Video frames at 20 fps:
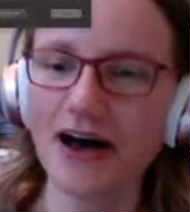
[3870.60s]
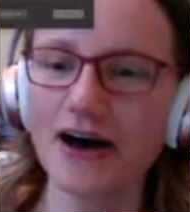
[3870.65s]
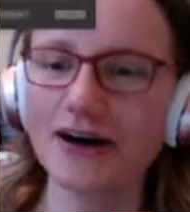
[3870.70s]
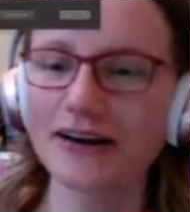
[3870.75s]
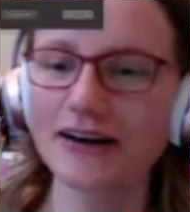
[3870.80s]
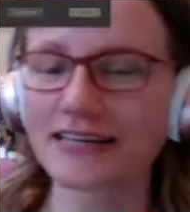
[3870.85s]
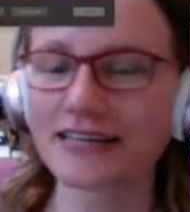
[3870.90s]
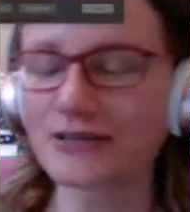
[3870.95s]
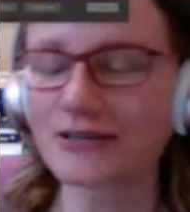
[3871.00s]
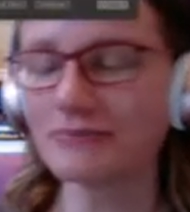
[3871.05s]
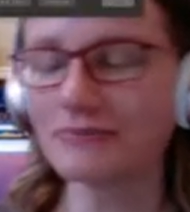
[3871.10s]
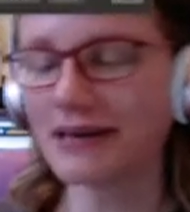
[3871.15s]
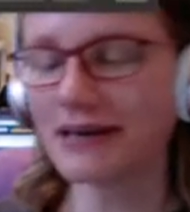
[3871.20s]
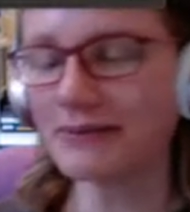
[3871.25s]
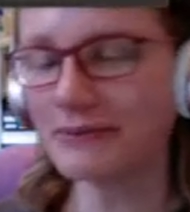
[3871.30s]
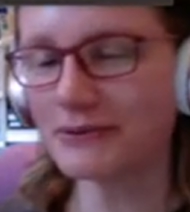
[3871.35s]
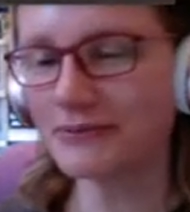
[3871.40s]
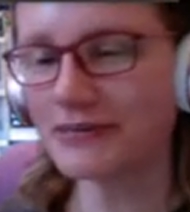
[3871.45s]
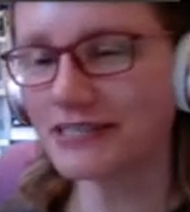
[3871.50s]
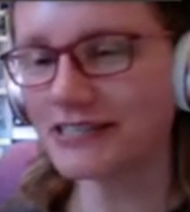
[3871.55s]
Okay, so
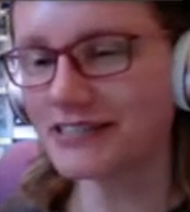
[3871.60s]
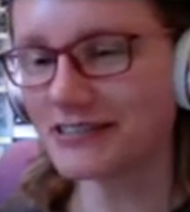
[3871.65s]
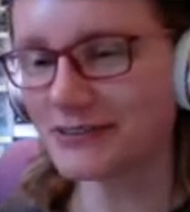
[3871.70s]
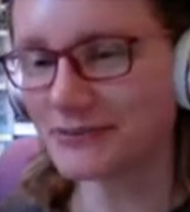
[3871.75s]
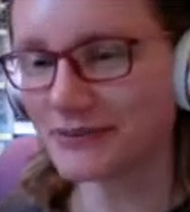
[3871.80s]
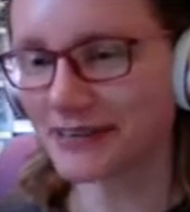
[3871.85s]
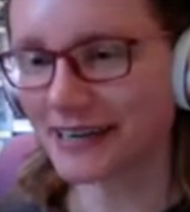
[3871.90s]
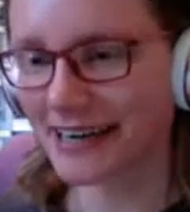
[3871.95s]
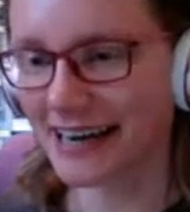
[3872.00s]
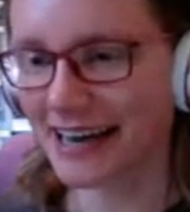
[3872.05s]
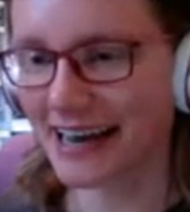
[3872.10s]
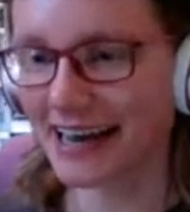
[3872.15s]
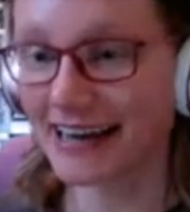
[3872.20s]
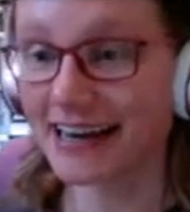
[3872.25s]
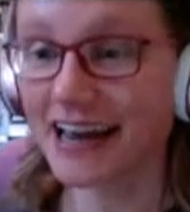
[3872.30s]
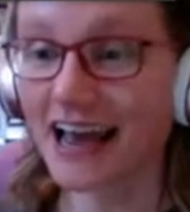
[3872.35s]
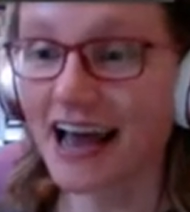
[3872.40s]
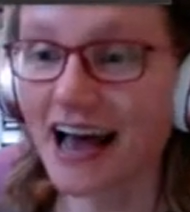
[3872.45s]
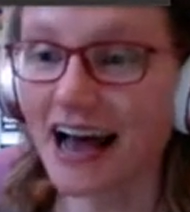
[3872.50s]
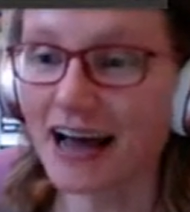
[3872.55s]
maybe we do want to
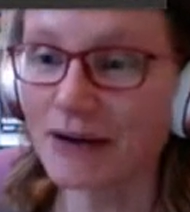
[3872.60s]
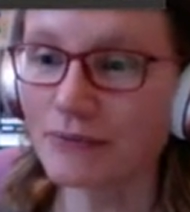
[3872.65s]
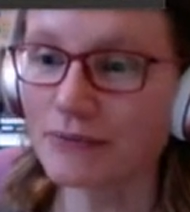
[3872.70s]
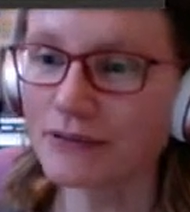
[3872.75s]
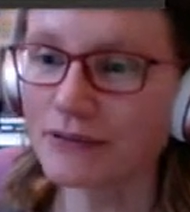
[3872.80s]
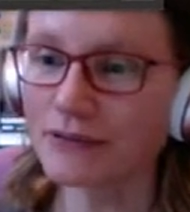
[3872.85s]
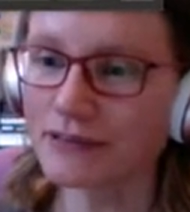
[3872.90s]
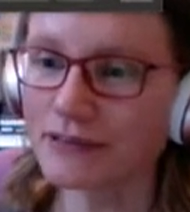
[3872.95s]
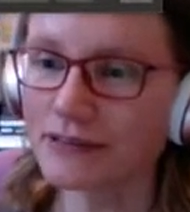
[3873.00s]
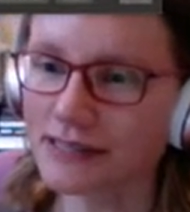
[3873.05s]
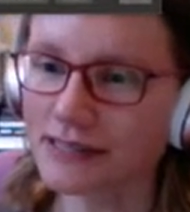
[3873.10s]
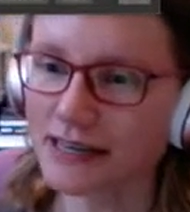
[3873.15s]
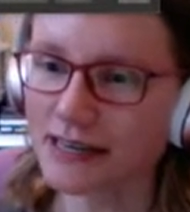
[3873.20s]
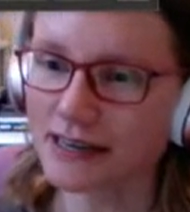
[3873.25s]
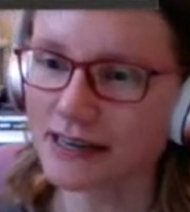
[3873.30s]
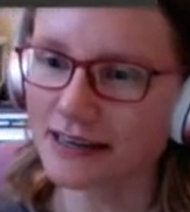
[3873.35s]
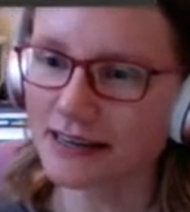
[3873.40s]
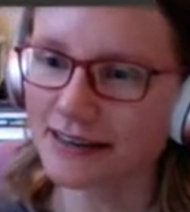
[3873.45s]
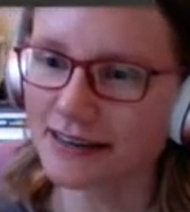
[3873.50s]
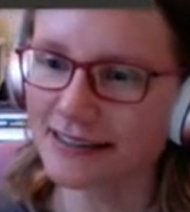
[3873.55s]
add. I will
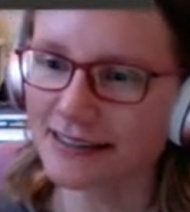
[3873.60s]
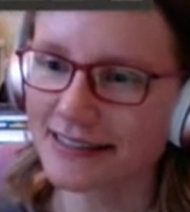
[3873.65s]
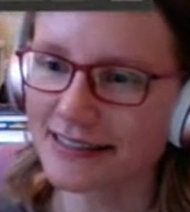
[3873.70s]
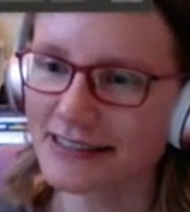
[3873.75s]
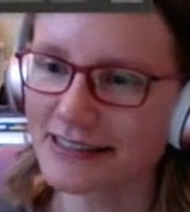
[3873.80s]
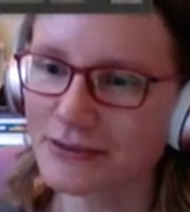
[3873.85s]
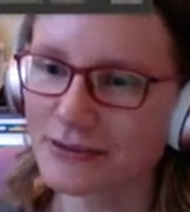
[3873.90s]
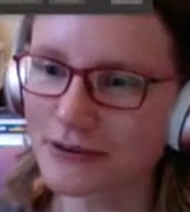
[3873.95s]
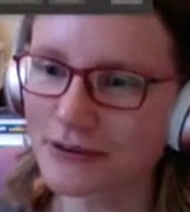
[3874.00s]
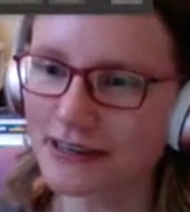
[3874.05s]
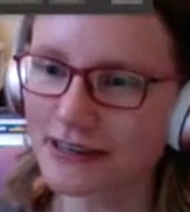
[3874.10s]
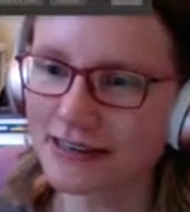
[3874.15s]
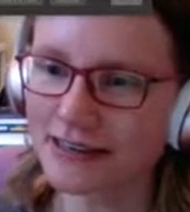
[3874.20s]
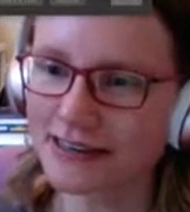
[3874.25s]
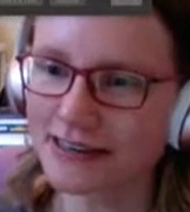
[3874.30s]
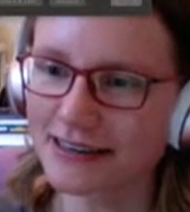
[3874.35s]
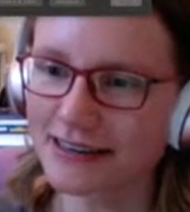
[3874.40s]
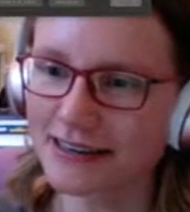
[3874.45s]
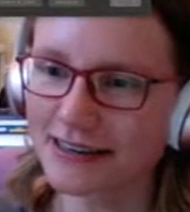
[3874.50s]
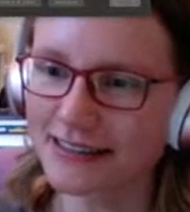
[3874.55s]
say this
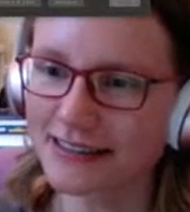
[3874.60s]
one,